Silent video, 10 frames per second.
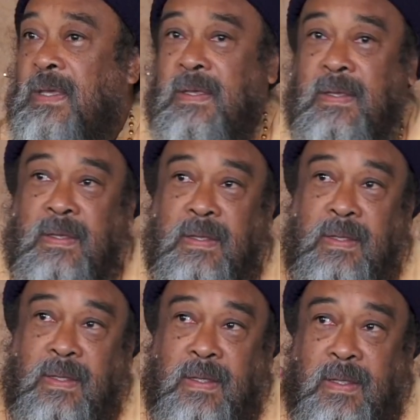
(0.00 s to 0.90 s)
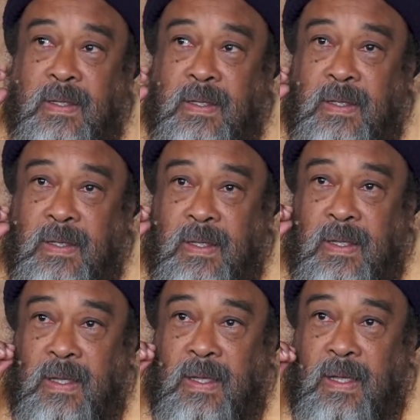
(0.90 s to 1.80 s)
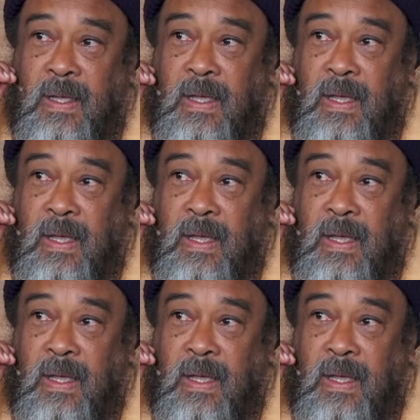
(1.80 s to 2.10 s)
With Krishna Bai recently.